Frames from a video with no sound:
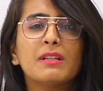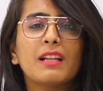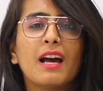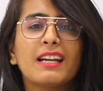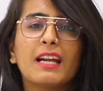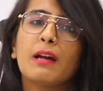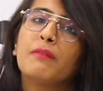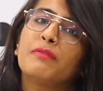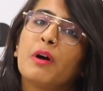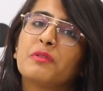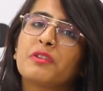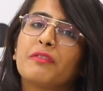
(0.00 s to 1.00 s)
Mandani and I'm
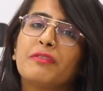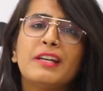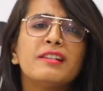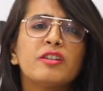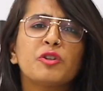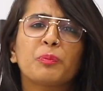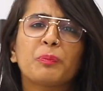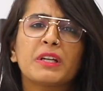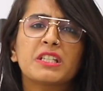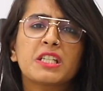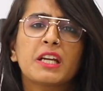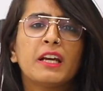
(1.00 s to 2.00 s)
founder of Easy to
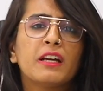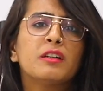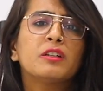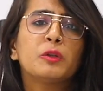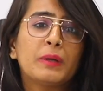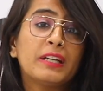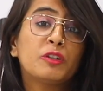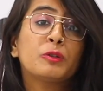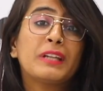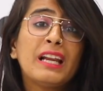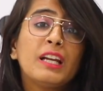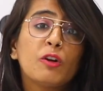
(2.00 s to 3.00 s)
Pitch, here today to
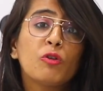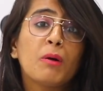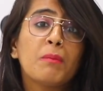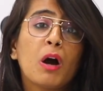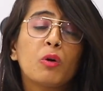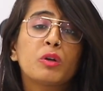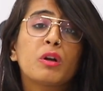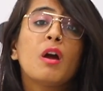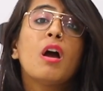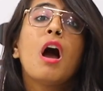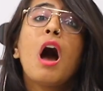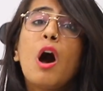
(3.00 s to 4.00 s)
tell you about
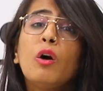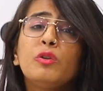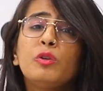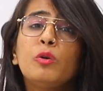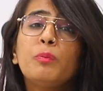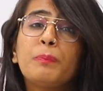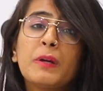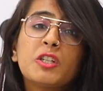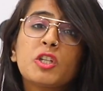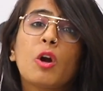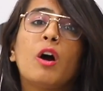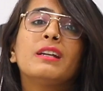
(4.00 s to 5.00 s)
how to
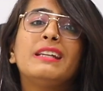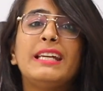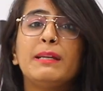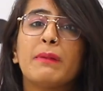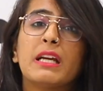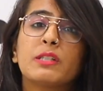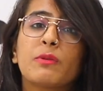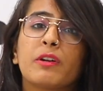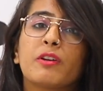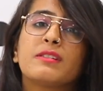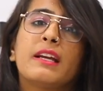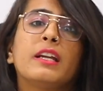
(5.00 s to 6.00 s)
pitch on emails when
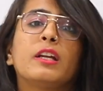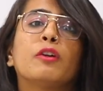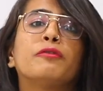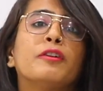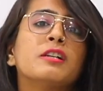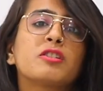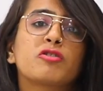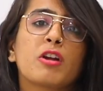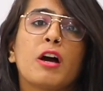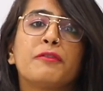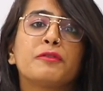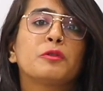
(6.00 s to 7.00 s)
you're sending your first
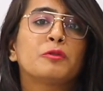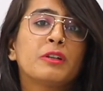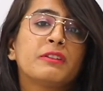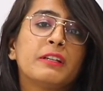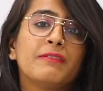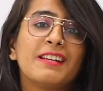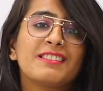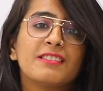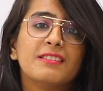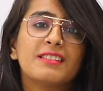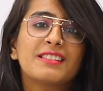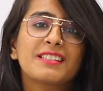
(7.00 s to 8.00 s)
draft to the
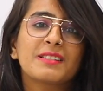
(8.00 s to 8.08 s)
investors.